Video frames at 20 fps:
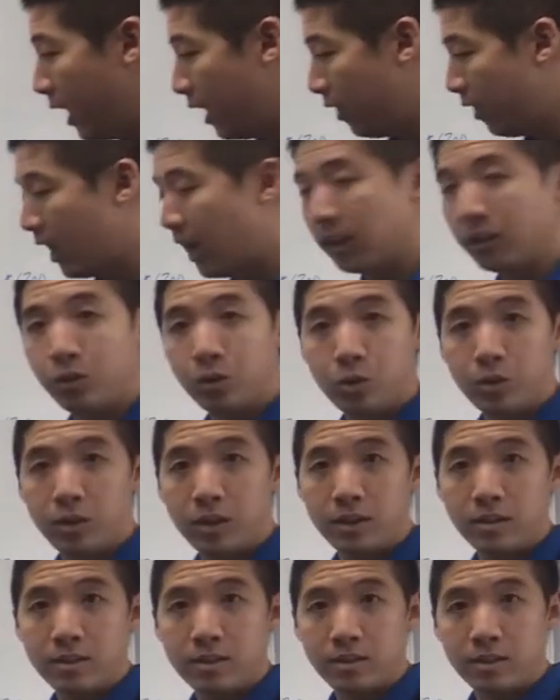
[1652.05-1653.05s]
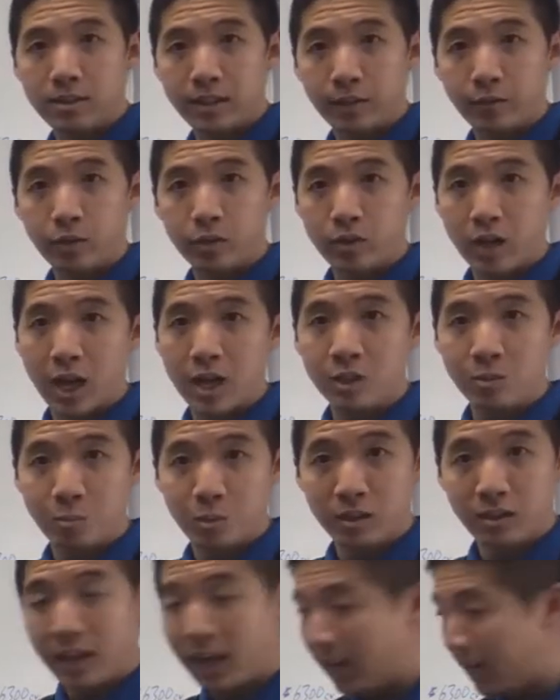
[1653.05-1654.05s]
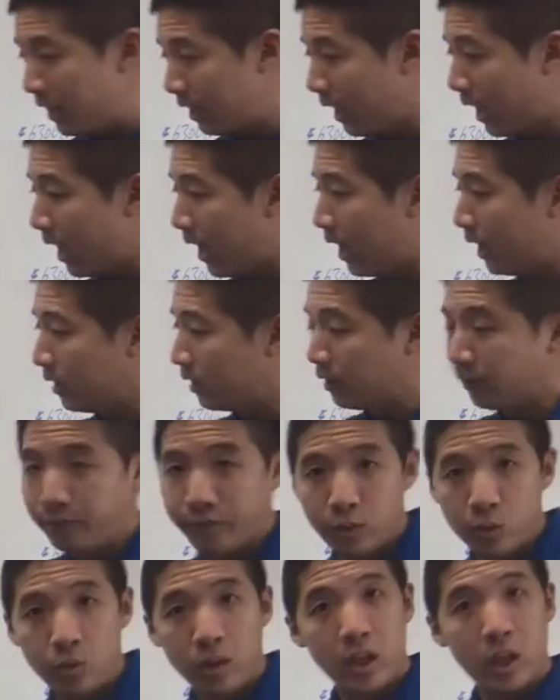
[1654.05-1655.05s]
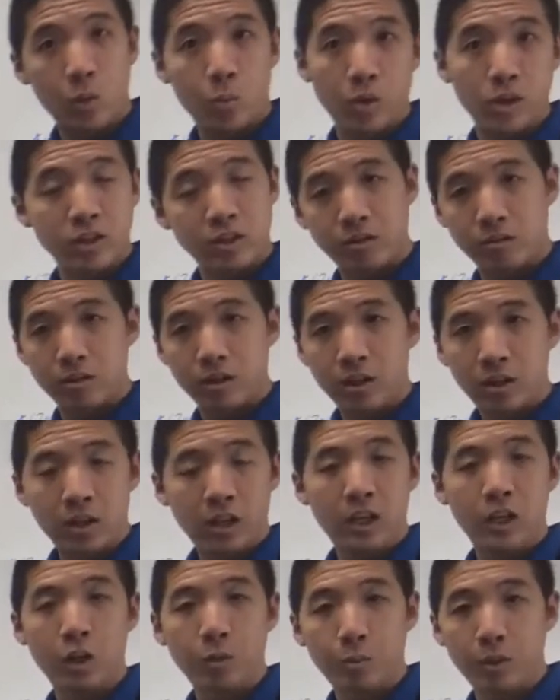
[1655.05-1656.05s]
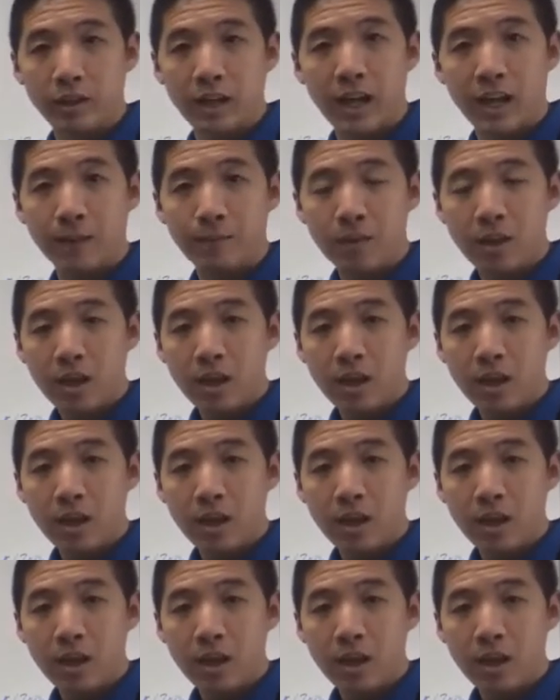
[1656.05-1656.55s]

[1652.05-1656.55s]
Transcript: that do this several times per day and a few of the other ones, per day.